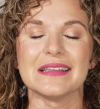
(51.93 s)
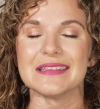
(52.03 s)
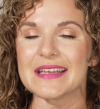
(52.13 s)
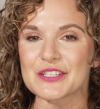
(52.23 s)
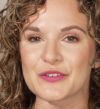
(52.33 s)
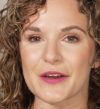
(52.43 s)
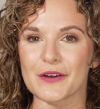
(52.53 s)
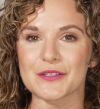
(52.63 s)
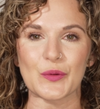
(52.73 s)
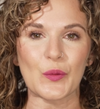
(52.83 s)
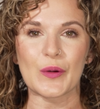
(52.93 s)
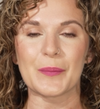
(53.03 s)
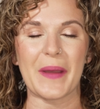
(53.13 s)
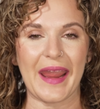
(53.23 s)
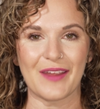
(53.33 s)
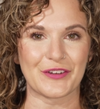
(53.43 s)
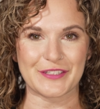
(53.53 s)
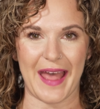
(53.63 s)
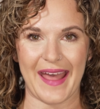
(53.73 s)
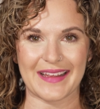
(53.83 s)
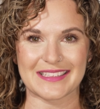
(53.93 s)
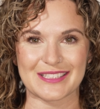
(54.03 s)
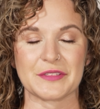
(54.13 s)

link triggers or behavior tags.